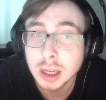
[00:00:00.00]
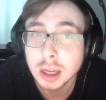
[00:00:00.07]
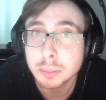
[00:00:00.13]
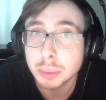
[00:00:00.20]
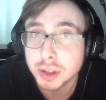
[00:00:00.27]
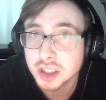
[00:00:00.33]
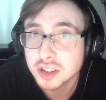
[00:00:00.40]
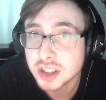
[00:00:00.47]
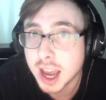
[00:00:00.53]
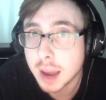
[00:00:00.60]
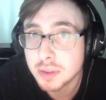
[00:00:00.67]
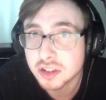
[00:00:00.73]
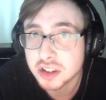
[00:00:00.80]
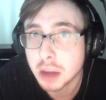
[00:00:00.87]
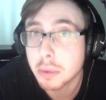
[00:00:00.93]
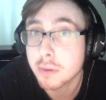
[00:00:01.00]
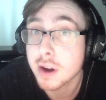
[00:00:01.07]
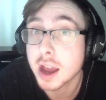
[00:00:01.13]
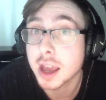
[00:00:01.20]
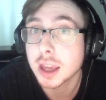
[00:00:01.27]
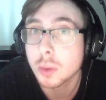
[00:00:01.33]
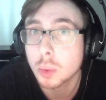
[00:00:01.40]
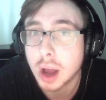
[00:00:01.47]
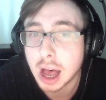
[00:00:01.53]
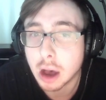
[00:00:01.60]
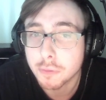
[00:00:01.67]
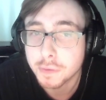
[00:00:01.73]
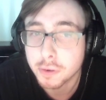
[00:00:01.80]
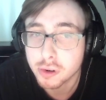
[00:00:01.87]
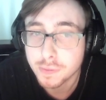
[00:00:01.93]
but this time the Samurai were out
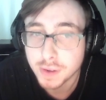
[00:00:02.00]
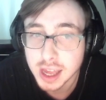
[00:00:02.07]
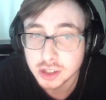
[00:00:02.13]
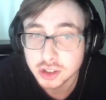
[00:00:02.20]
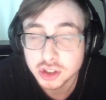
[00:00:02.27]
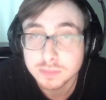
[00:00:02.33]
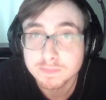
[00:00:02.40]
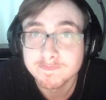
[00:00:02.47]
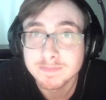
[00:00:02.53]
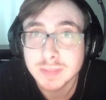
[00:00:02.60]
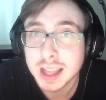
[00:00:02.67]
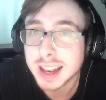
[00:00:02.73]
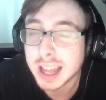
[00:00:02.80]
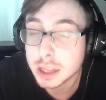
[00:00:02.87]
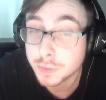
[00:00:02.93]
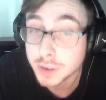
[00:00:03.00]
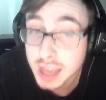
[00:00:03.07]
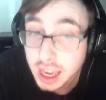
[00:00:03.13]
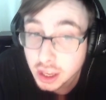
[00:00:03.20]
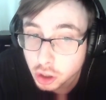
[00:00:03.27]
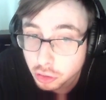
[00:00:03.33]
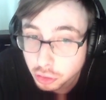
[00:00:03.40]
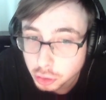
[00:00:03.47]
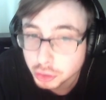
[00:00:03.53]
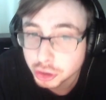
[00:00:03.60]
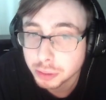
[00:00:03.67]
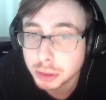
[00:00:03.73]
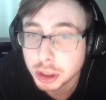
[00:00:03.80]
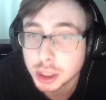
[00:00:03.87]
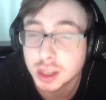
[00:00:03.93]
for revenge. Like Viego's
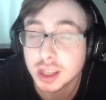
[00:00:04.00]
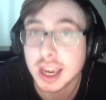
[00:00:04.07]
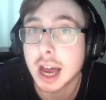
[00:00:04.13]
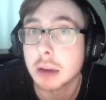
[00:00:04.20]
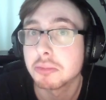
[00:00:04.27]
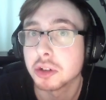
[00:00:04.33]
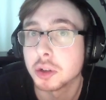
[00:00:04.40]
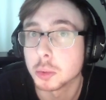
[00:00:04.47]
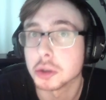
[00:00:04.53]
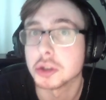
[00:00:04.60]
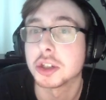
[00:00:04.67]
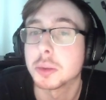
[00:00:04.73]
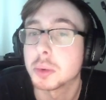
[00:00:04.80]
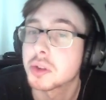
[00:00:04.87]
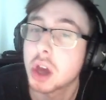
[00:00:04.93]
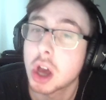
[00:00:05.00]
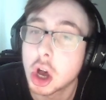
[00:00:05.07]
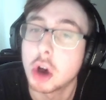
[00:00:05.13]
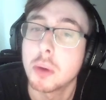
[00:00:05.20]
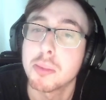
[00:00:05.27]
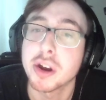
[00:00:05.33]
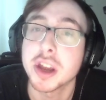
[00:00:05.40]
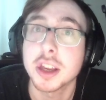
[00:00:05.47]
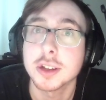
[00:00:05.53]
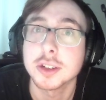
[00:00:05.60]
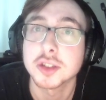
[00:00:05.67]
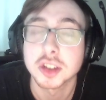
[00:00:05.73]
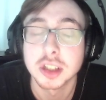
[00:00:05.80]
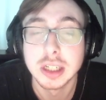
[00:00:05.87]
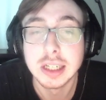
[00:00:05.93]
Ultimate, Caps and Wonder were the
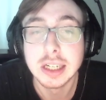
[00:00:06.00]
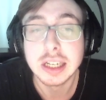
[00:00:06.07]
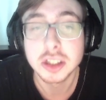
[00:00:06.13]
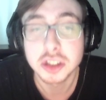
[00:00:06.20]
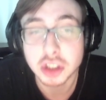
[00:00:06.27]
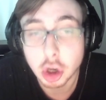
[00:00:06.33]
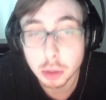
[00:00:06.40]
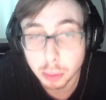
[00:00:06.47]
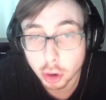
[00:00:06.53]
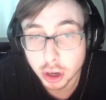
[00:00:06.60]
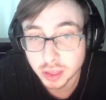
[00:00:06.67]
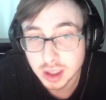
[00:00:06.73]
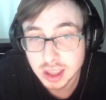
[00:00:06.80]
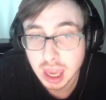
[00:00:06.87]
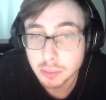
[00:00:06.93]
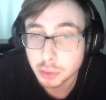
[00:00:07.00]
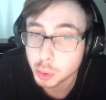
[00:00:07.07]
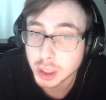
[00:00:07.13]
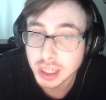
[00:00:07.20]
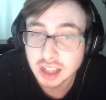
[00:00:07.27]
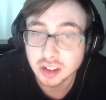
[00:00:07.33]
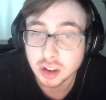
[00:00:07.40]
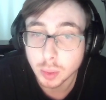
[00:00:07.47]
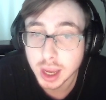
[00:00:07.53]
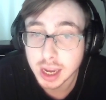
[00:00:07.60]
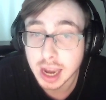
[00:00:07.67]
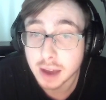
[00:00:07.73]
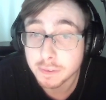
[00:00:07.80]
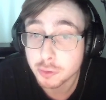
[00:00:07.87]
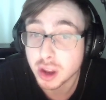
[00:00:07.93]
heartbreakers, snowballing the game to an easy win
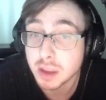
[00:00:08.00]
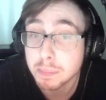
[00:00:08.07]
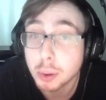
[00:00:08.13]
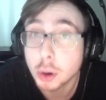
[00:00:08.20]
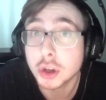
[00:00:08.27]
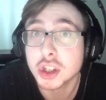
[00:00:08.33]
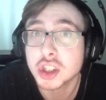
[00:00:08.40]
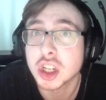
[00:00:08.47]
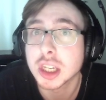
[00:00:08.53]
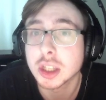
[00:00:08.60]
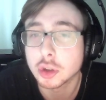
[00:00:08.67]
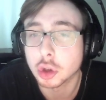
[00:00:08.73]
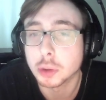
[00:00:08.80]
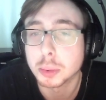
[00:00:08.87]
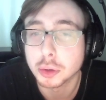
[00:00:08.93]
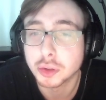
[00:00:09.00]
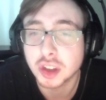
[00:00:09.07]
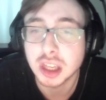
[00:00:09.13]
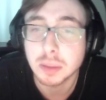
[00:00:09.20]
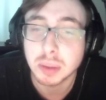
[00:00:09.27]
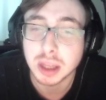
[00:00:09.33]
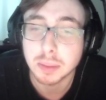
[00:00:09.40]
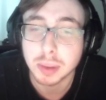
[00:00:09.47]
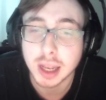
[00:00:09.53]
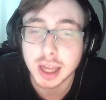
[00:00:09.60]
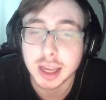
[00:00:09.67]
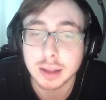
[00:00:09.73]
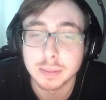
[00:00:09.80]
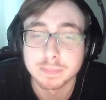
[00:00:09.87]
after a punishing double TP play.